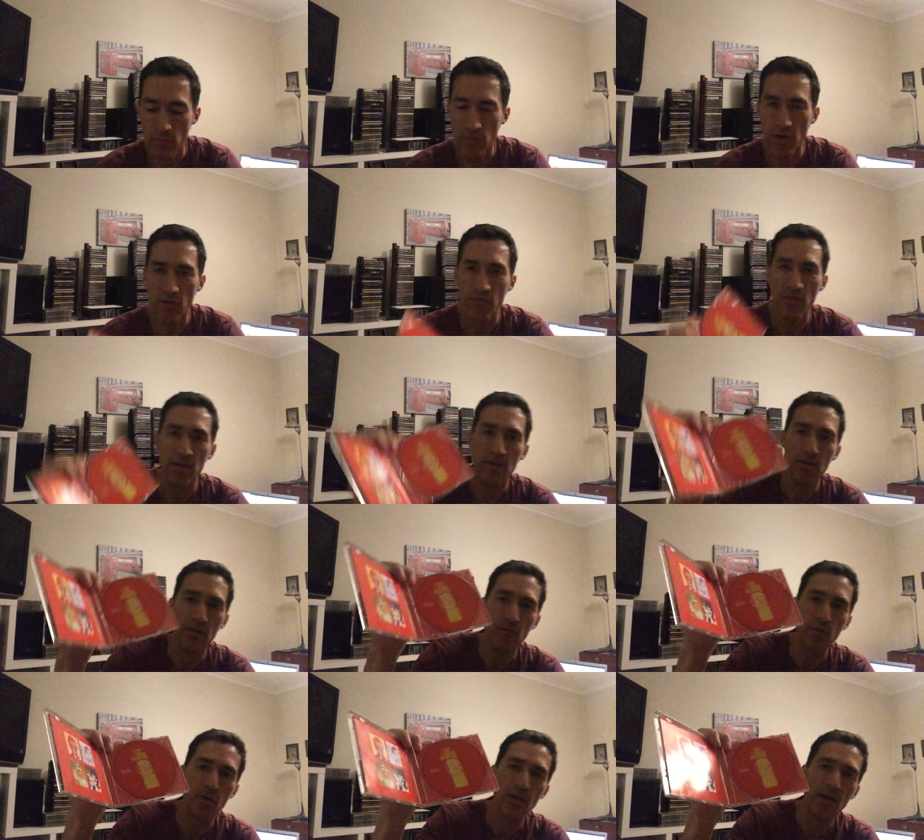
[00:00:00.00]
what I find,
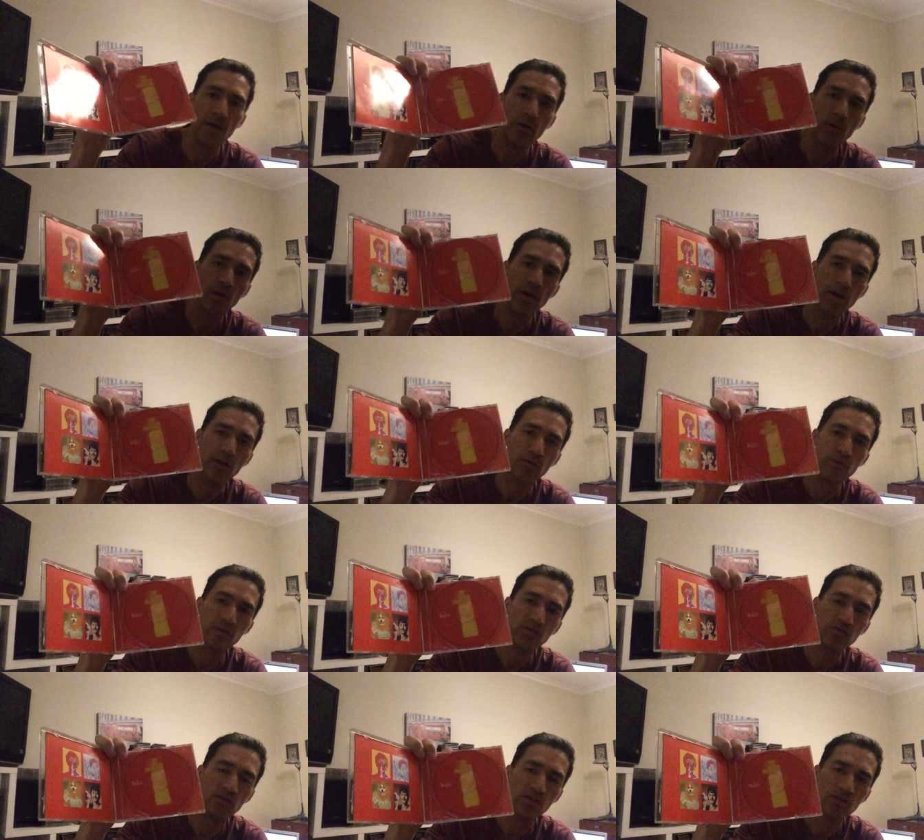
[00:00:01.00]
what I uh,
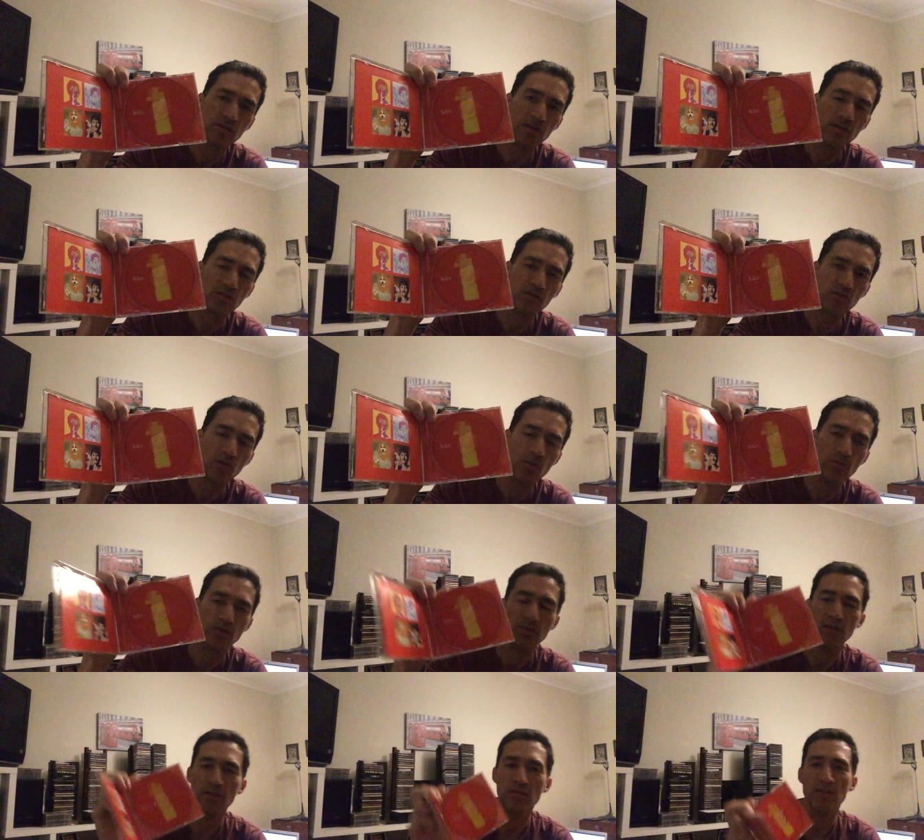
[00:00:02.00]
research, it's
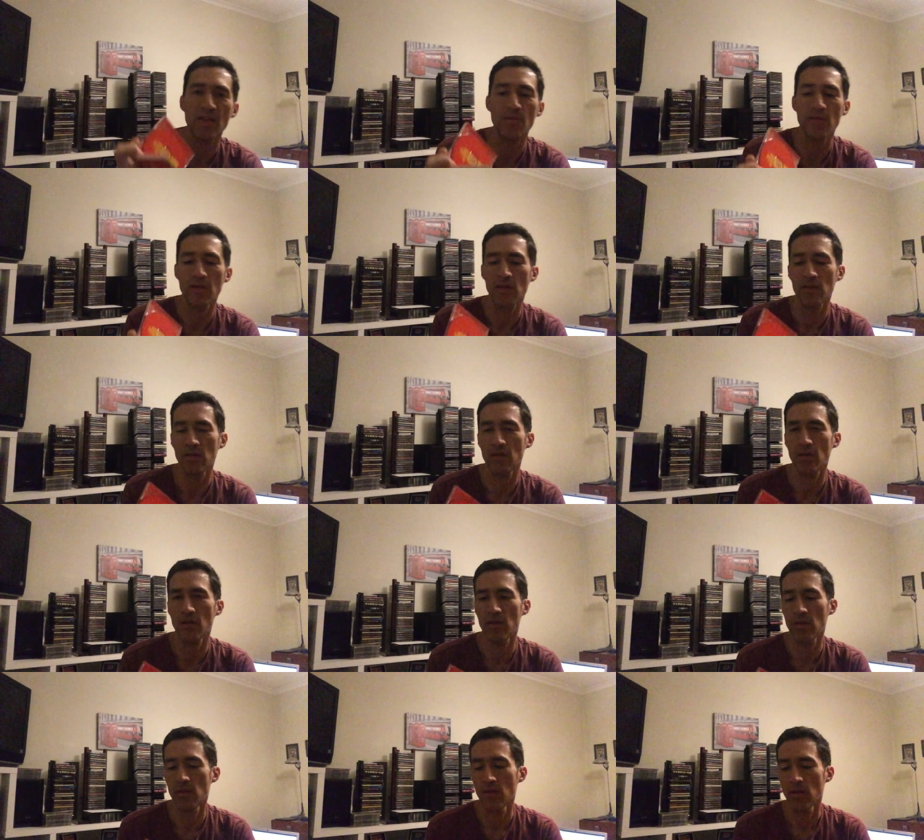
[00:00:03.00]
almost the same in
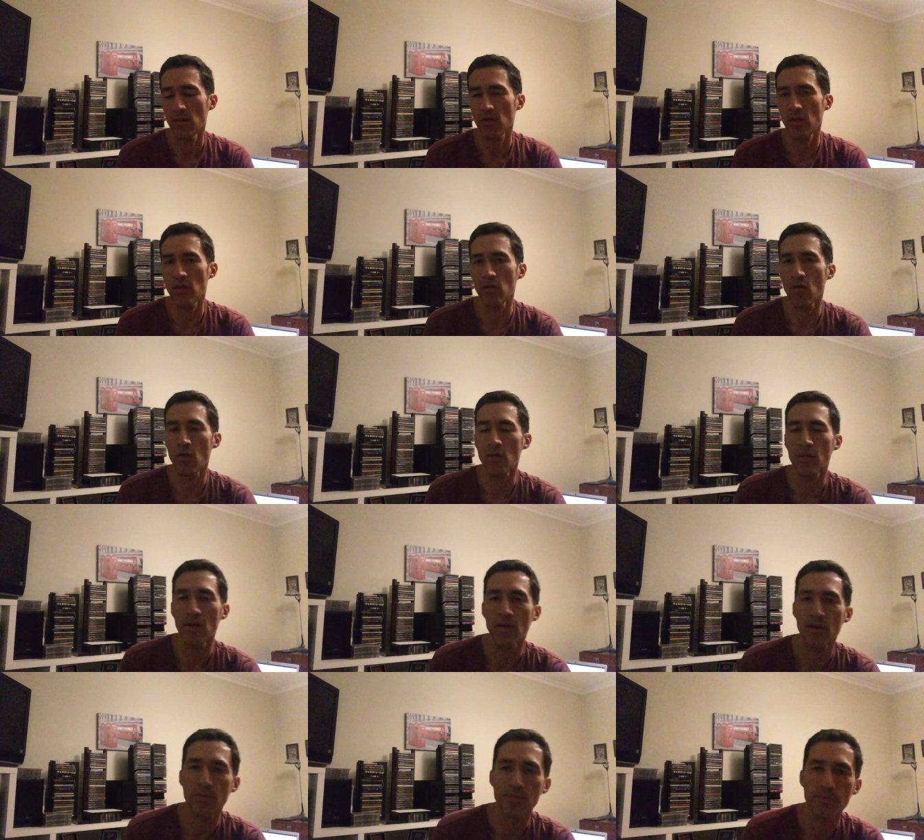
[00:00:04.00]
in all
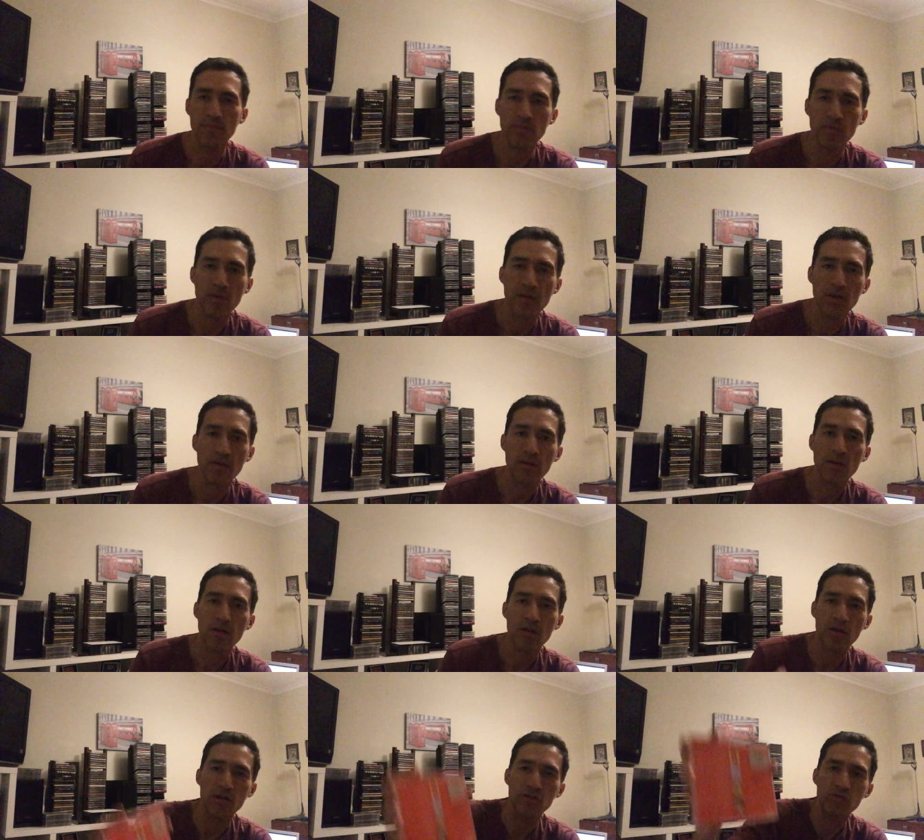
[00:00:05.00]
the
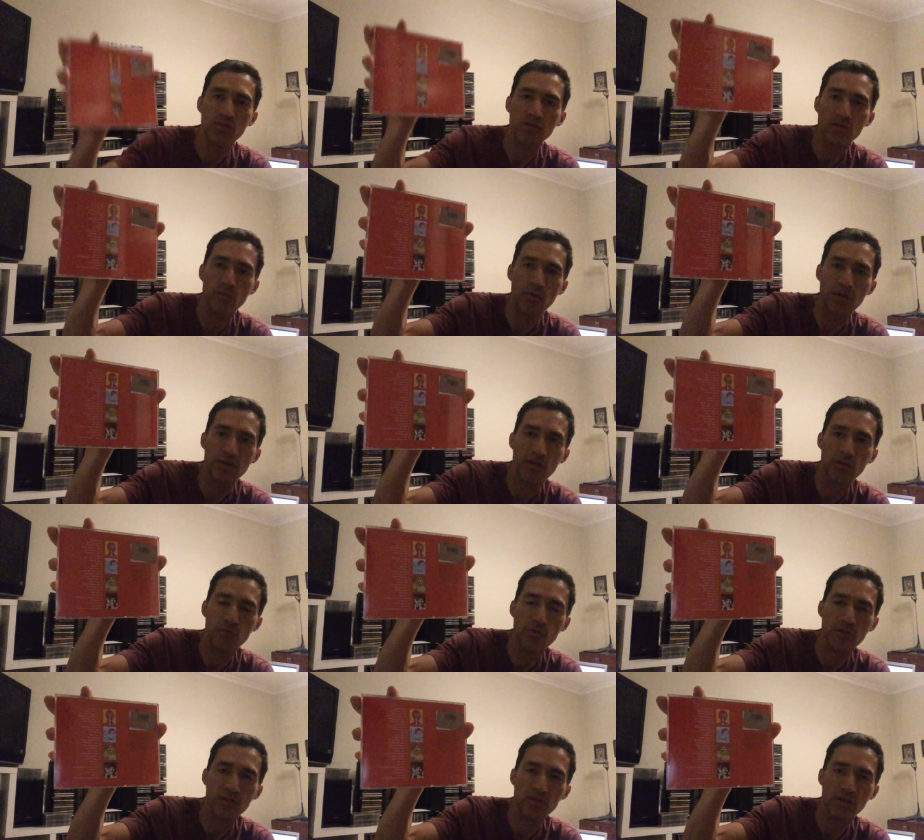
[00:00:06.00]
countries where
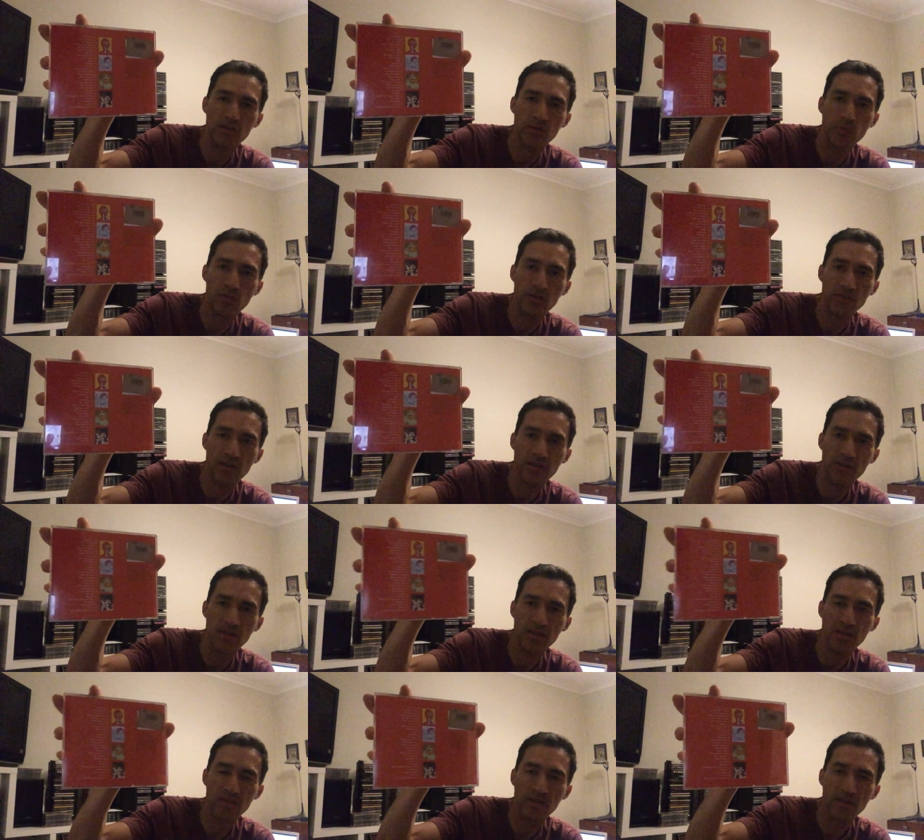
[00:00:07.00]
this was
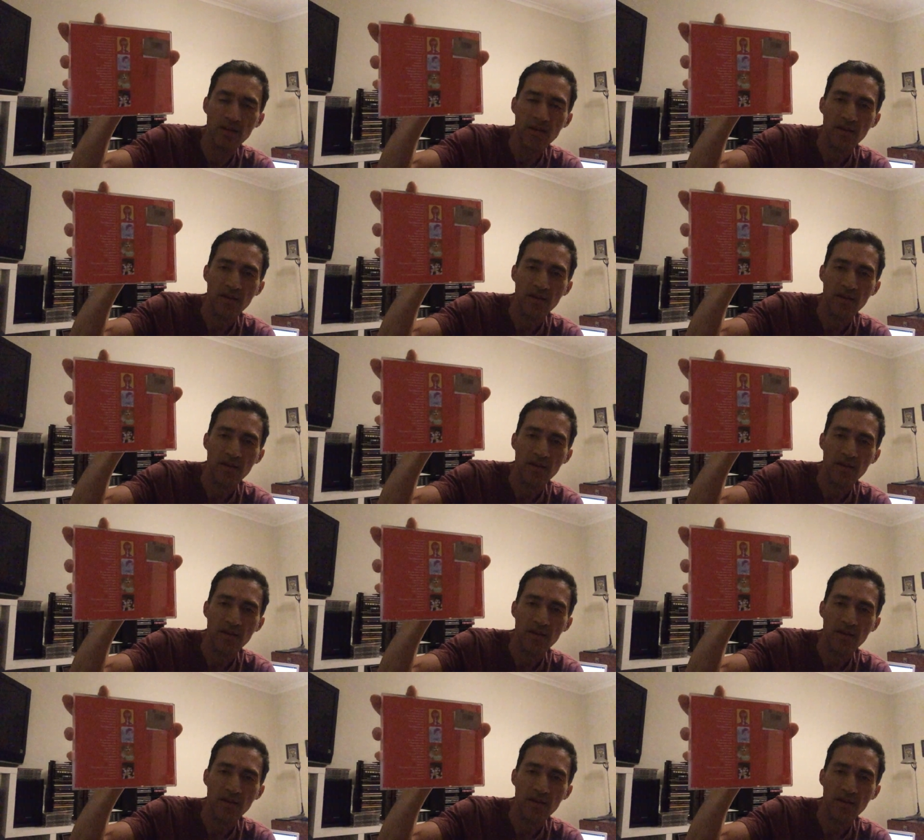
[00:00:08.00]
edited.